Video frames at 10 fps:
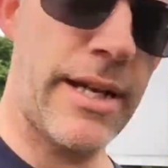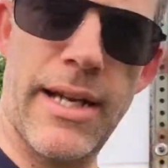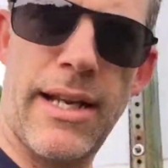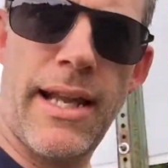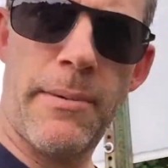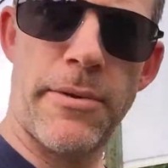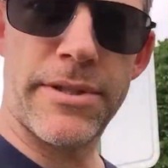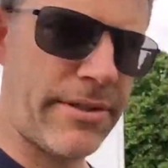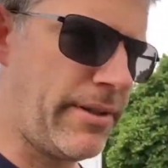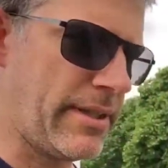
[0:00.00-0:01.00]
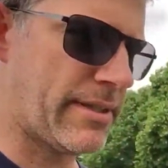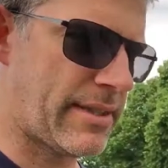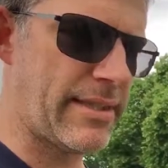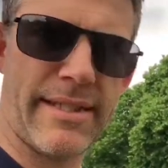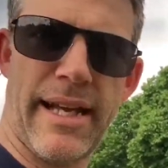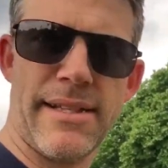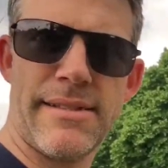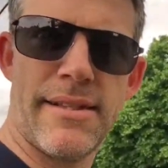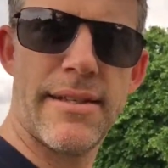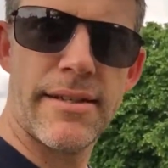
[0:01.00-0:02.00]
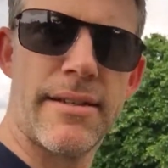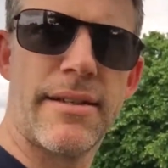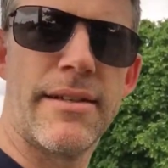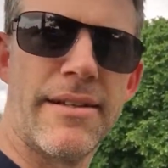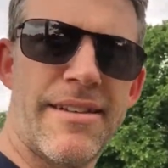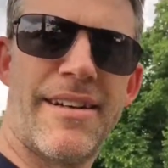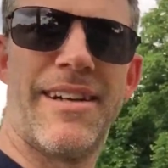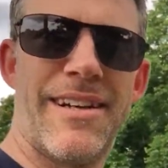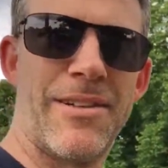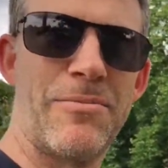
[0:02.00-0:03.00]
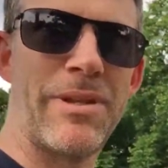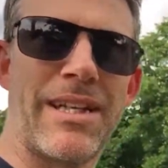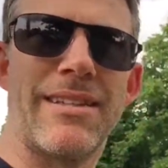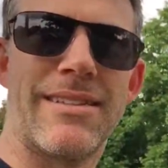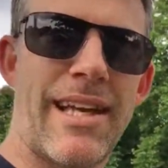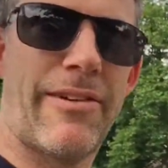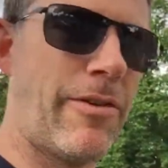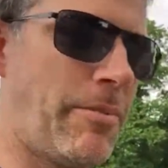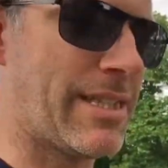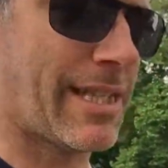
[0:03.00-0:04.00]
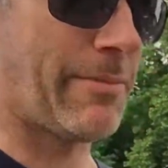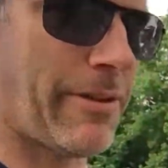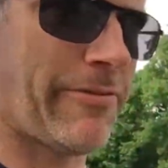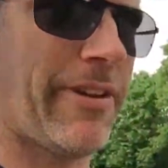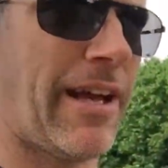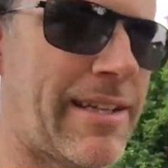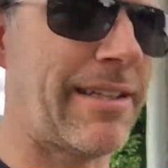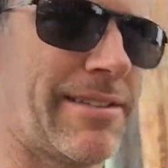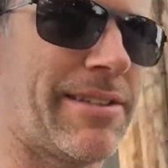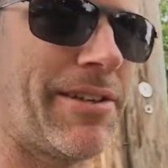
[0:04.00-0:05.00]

to get a lot more students these days because everybody's going to be flocking to